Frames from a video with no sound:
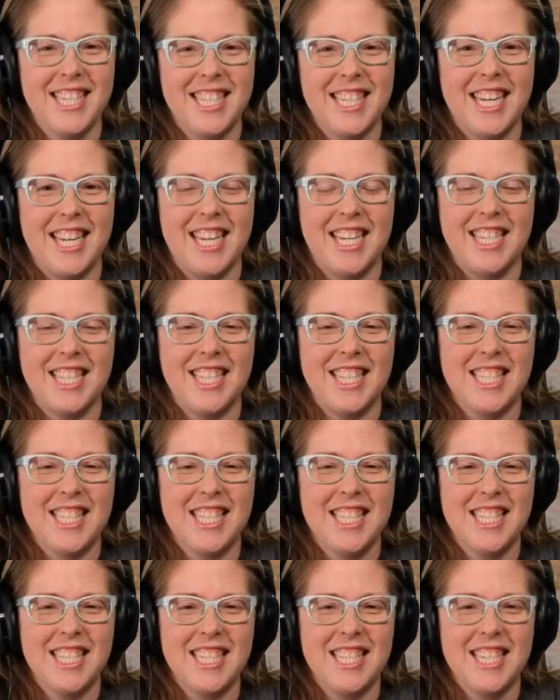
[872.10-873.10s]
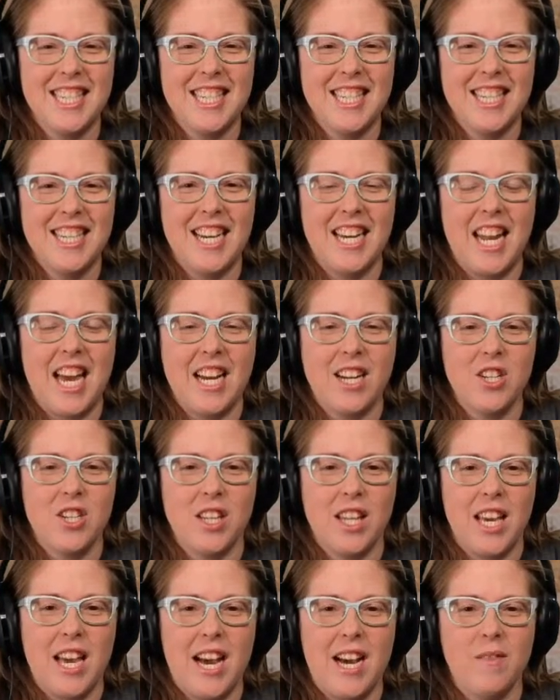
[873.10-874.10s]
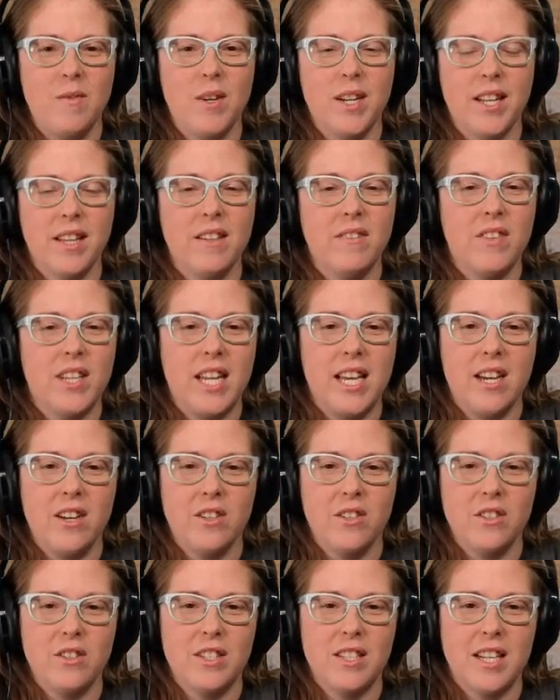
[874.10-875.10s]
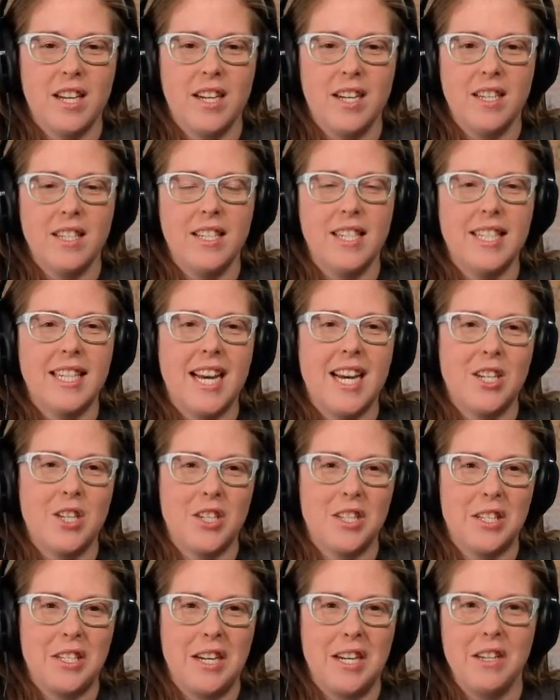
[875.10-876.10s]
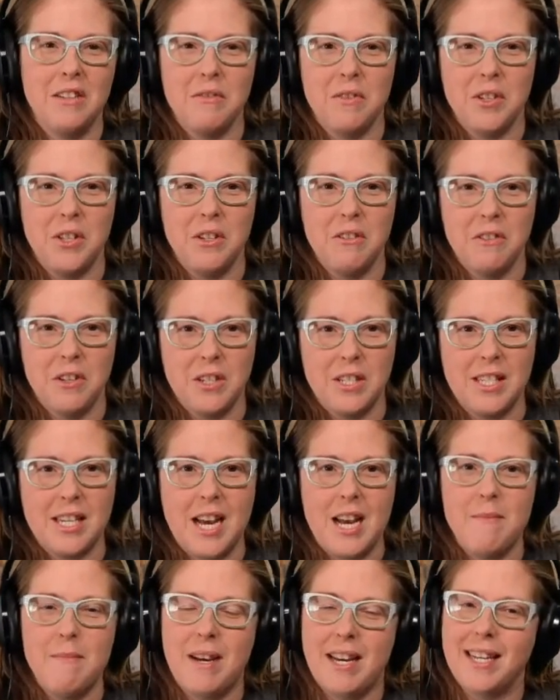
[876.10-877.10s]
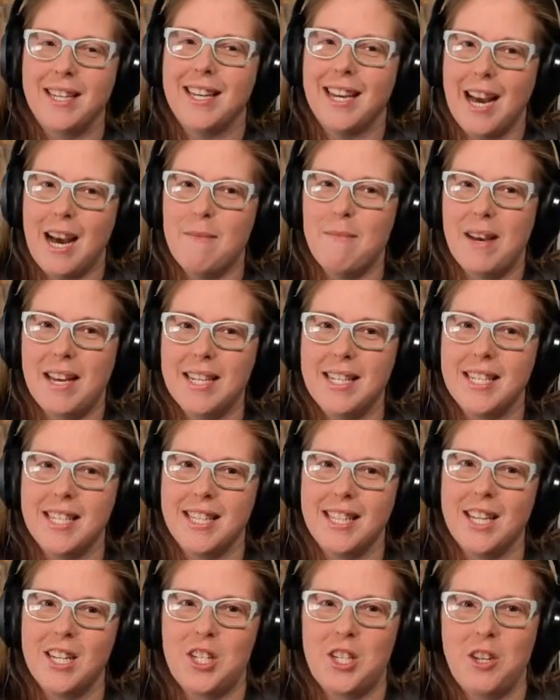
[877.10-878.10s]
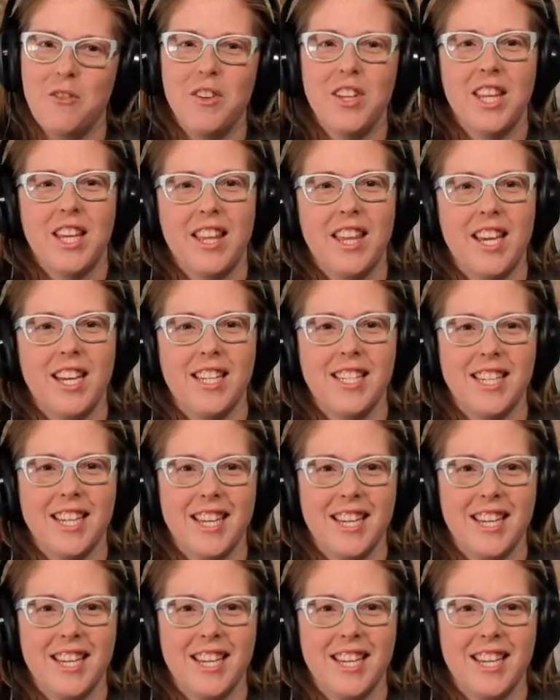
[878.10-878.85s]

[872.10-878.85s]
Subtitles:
It is. And actually, on one of the videos, Natasha saw it for the first time and commented that she really liked it.